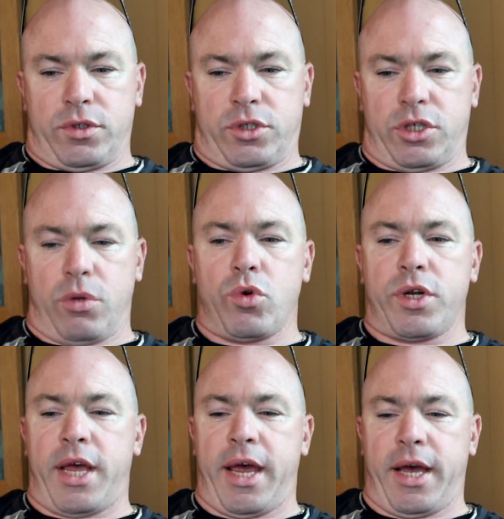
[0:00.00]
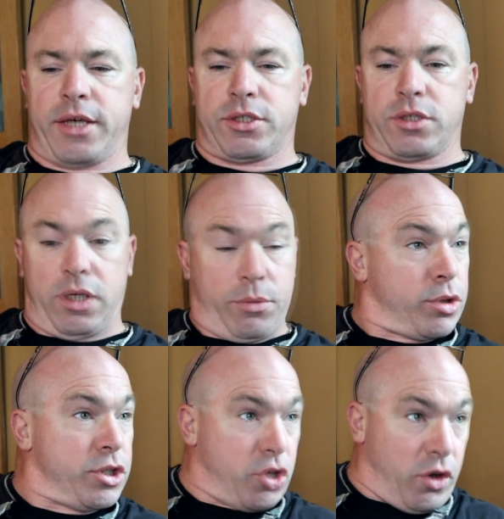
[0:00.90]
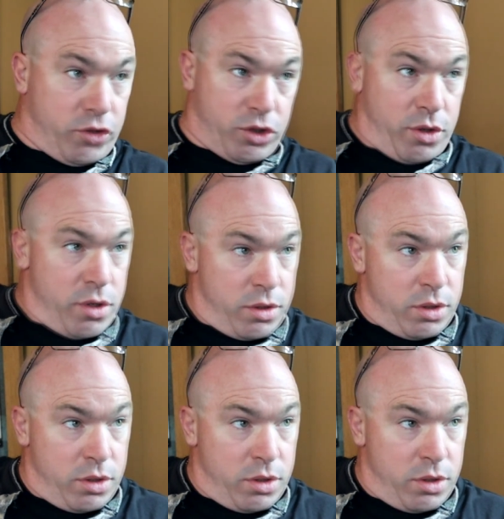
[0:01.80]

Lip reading: someone a police officer,